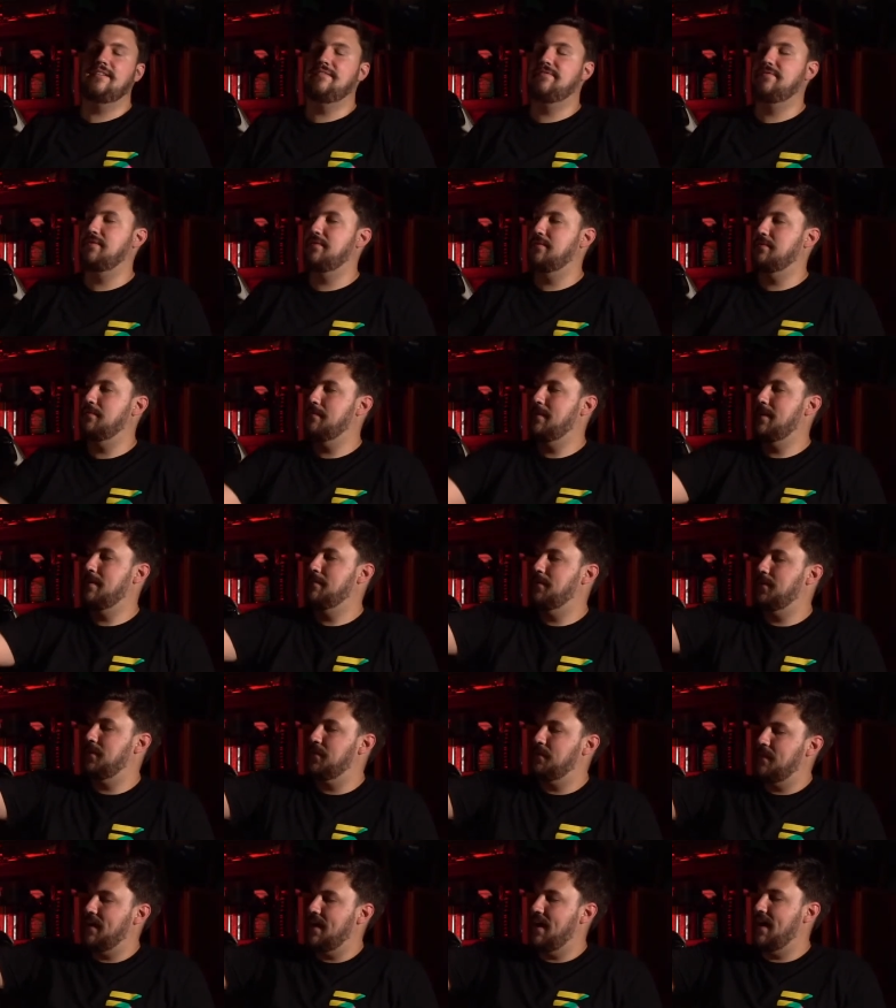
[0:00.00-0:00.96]
If you
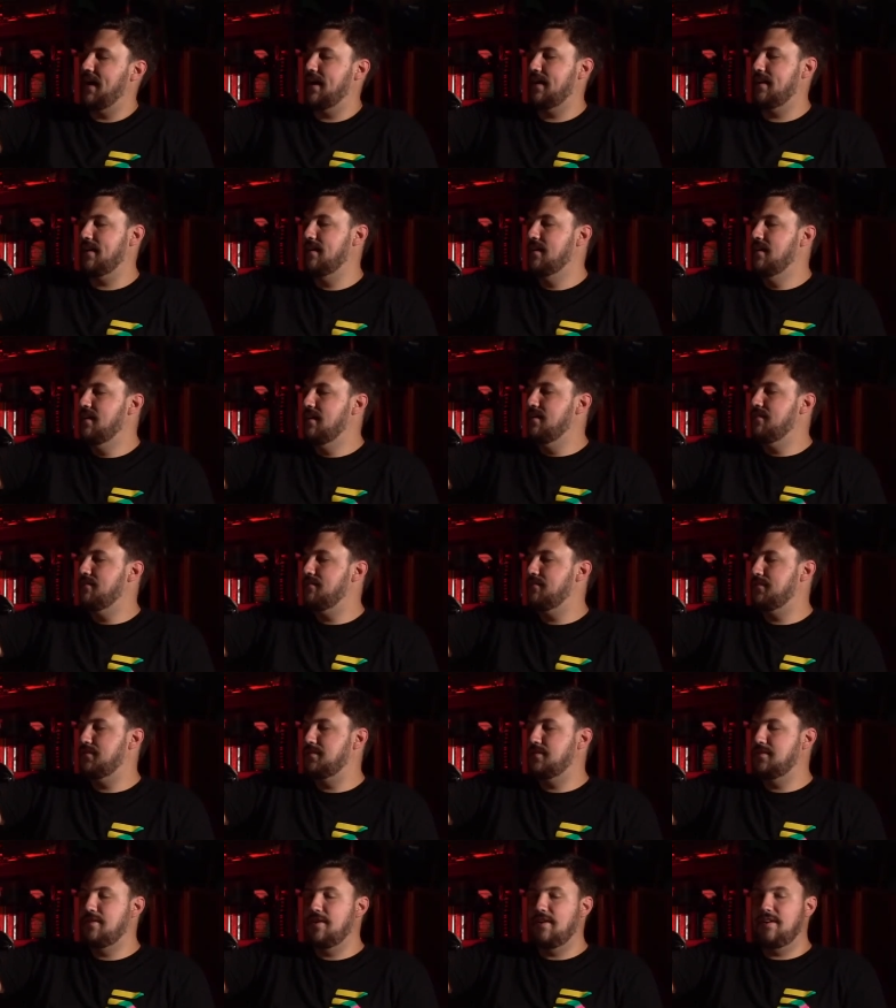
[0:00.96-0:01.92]
remember back
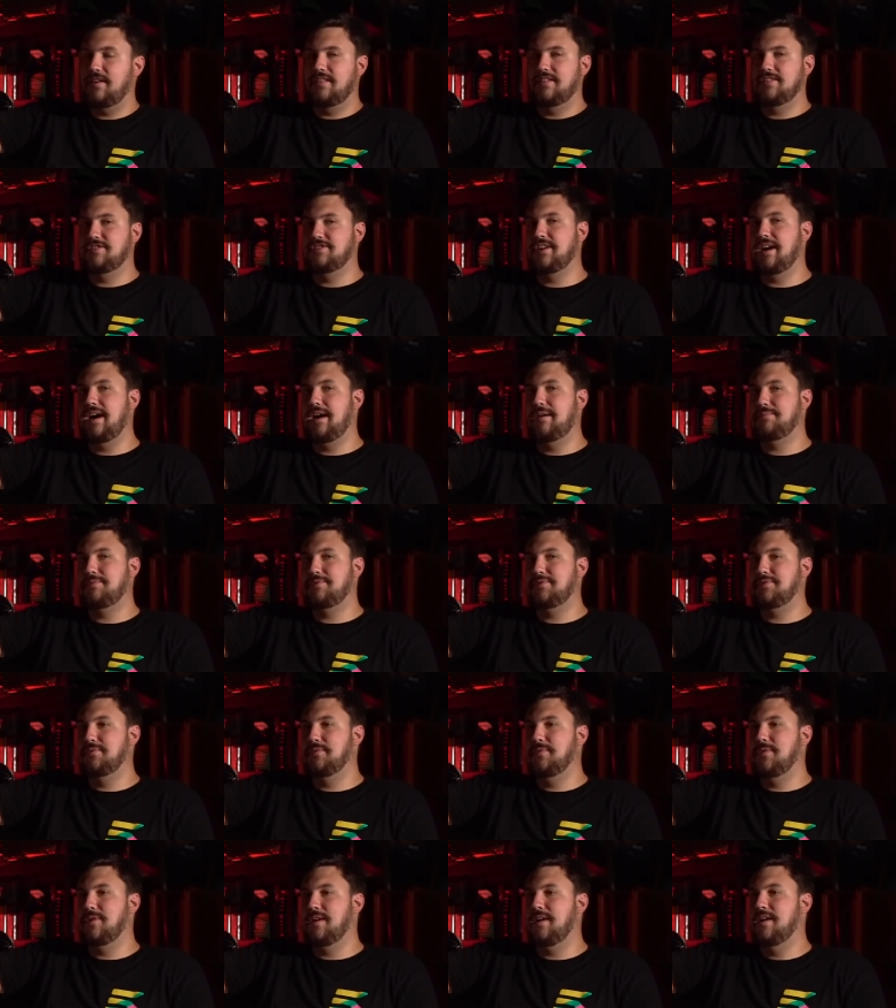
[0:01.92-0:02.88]
during the shop
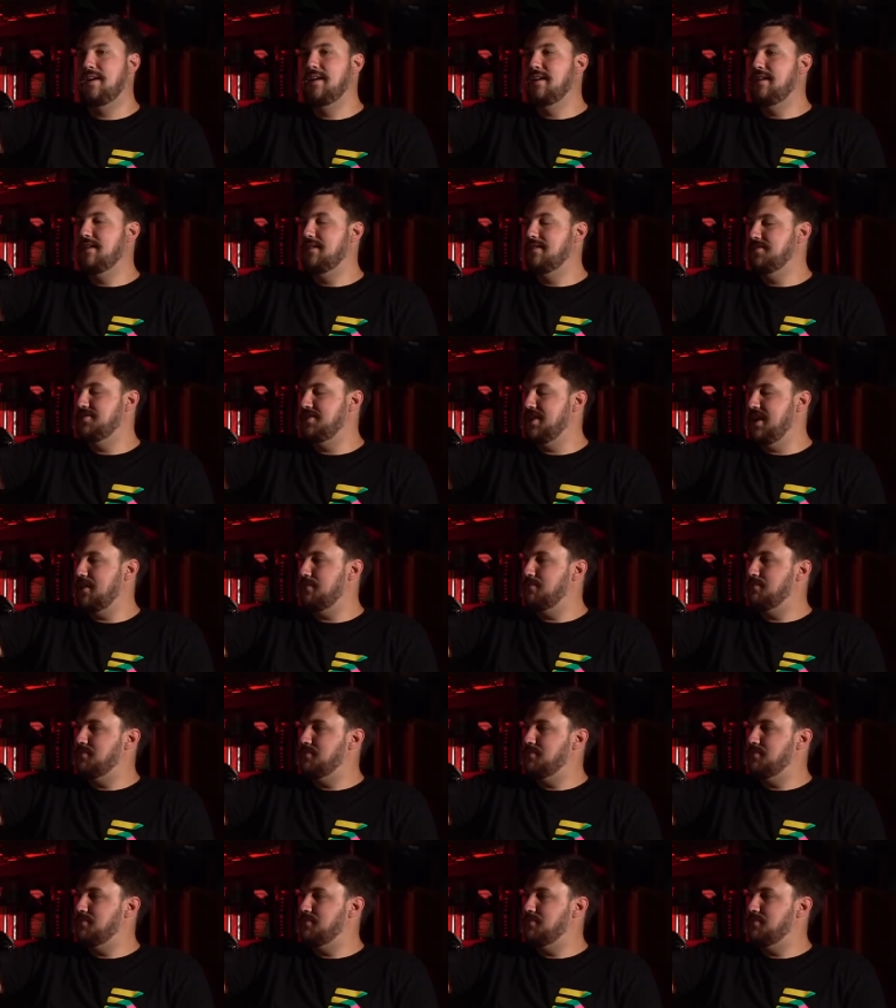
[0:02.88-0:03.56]
tour, Jake